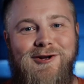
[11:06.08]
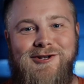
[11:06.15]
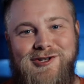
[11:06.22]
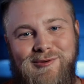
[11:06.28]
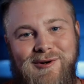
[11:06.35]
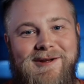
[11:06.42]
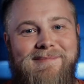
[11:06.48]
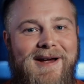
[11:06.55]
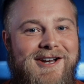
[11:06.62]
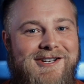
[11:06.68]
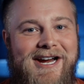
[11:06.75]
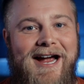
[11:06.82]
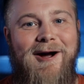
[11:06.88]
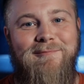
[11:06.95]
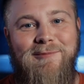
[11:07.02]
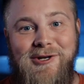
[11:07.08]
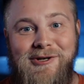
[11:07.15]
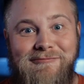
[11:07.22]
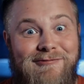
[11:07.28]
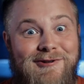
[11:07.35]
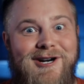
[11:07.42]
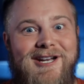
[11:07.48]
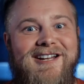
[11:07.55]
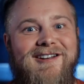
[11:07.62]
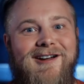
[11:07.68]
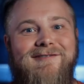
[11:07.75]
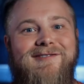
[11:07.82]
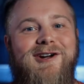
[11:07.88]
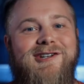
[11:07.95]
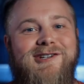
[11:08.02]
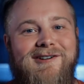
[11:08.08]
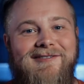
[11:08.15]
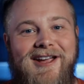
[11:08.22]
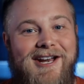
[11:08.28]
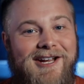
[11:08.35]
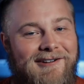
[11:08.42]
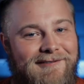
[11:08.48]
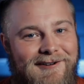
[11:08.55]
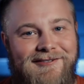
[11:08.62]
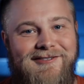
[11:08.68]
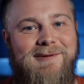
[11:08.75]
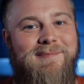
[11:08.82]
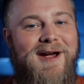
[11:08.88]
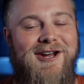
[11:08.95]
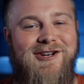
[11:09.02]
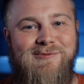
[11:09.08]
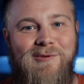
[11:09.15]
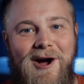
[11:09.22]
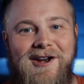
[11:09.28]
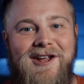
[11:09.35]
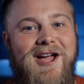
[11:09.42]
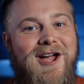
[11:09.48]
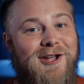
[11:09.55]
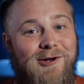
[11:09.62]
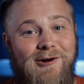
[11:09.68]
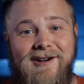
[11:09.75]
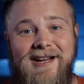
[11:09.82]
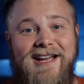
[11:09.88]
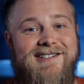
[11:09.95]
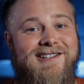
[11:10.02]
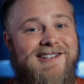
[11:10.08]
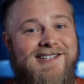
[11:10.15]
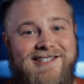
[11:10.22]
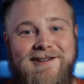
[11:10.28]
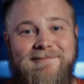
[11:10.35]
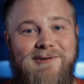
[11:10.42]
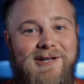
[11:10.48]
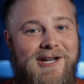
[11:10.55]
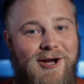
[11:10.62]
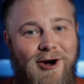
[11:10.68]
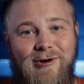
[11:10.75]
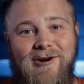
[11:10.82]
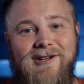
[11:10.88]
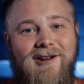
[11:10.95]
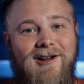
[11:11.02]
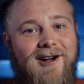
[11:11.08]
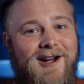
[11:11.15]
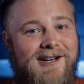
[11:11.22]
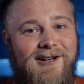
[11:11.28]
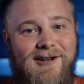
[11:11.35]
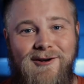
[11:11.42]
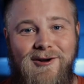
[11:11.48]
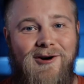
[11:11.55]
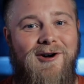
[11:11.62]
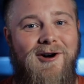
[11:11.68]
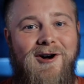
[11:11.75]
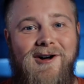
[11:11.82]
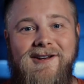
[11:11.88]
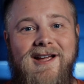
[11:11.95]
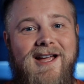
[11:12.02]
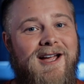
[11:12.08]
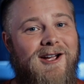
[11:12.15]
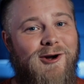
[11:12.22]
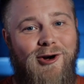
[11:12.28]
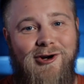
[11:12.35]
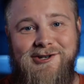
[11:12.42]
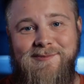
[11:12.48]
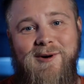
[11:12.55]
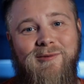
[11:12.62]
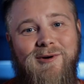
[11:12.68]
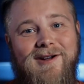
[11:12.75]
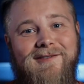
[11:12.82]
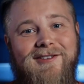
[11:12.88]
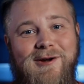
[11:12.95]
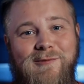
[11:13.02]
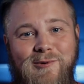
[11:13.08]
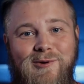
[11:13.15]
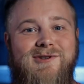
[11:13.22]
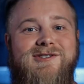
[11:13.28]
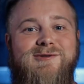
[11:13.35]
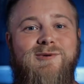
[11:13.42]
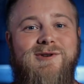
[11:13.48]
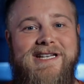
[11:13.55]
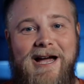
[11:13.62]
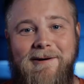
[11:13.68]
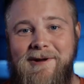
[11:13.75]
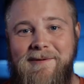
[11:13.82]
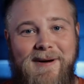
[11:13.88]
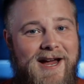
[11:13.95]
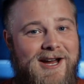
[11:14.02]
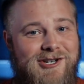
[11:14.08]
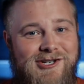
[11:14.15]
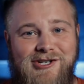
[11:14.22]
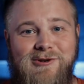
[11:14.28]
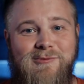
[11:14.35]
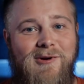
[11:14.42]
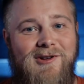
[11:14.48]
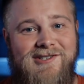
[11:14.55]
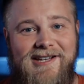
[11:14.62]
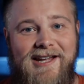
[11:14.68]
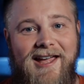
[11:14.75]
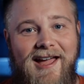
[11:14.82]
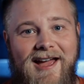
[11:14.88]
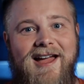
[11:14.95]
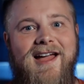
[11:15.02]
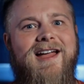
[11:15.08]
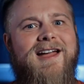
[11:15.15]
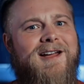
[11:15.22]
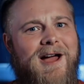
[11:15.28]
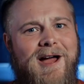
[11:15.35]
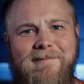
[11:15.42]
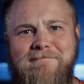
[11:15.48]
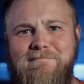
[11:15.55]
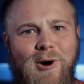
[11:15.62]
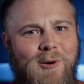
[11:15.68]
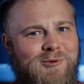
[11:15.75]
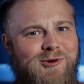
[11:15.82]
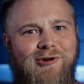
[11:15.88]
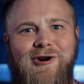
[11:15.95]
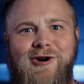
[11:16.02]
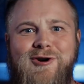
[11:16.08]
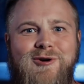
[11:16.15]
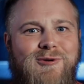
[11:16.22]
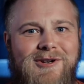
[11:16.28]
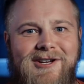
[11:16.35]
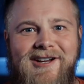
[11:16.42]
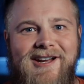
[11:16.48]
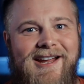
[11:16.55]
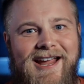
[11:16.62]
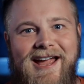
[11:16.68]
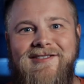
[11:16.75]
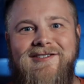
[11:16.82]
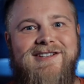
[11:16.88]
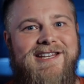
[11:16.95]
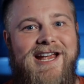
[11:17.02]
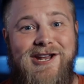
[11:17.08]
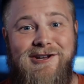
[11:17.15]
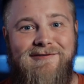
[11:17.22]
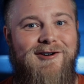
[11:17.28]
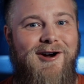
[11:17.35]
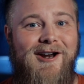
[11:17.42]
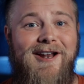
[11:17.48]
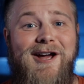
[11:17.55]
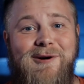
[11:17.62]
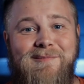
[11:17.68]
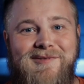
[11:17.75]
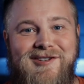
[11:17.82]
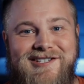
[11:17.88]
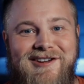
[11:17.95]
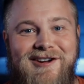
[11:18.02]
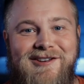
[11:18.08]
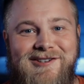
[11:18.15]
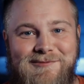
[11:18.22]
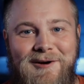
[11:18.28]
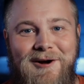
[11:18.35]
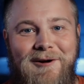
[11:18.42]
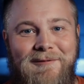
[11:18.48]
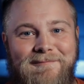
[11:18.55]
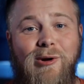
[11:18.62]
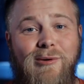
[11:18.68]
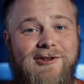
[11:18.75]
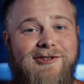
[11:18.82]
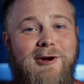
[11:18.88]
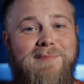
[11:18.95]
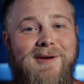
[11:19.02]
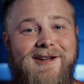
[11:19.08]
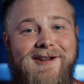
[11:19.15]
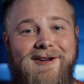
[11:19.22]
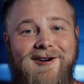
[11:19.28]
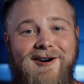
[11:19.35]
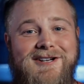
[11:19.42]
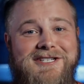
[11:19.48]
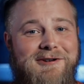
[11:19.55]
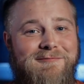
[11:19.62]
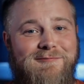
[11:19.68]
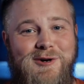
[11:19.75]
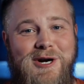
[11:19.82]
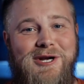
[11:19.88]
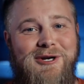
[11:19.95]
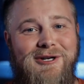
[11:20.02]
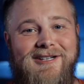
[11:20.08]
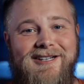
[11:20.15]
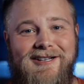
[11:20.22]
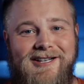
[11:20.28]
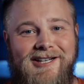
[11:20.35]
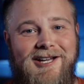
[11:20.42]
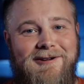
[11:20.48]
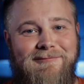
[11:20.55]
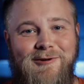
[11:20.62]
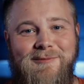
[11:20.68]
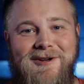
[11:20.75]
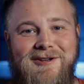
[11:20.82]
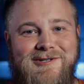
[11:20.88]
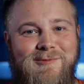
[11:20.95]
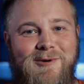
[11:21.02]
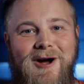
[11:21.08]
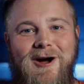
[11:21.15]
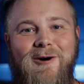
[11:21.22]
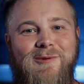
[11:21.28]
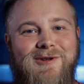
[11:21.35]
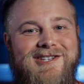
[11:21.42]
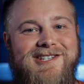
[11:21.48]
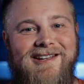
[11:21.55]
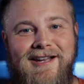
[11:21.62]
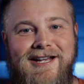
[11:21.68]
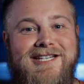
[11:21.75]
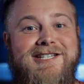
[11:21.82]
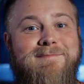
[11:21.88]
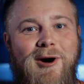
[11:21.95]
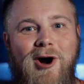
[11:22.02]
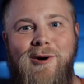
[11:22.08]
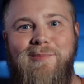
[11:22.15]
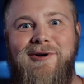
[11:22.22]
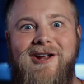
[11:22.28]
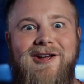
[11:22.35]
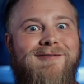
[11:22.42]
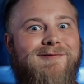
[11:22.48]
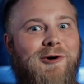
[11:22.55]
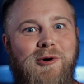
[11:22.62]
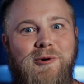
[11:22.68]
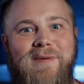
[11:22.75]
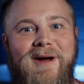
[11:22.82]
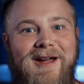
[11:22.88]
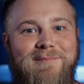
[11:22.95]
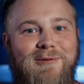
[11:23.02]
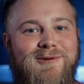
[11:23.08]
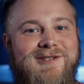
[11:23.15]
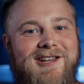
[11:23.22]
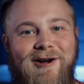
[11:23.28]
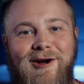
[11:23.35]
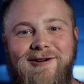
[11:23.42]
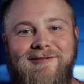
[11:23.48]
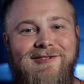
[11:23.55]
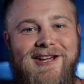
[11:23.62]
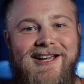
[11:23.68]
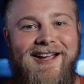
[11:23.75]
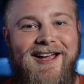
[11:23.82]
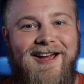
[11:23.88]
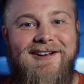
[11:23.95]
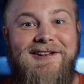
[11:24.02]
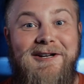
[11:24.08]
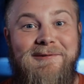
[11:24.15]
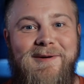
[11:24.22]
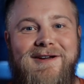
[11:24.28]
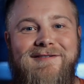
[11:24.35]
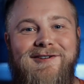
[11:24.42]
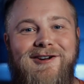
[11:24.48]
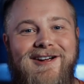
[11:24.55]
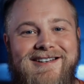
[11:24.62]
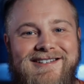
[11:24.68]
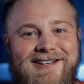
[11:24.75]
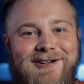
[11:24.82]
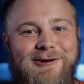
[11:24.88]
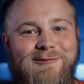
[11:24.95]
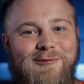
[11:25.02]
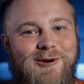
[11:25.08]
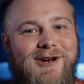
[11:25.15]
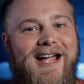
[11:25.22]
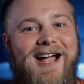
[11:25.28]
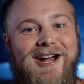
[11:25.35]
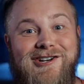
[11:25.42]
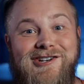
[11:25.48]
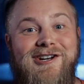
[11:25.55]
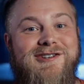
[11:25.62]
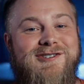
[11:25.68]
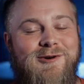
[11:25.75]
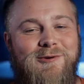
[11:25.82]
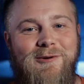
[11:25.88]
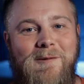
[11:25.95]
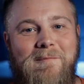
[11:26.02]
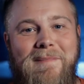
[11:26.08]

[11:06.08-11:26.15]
got a 20 page album and you really love the idea of getting a 50 page one, your guests can simply go online, log on, contribute whatever they want towards how many pages you want to get, and Bob's your uncle, you can get this in your final album design as well. I'll also play you guys a really good little clip from it as well with Celeste Barber in it of all people, so hopefully you can get a little bit of an idea of what it actually is all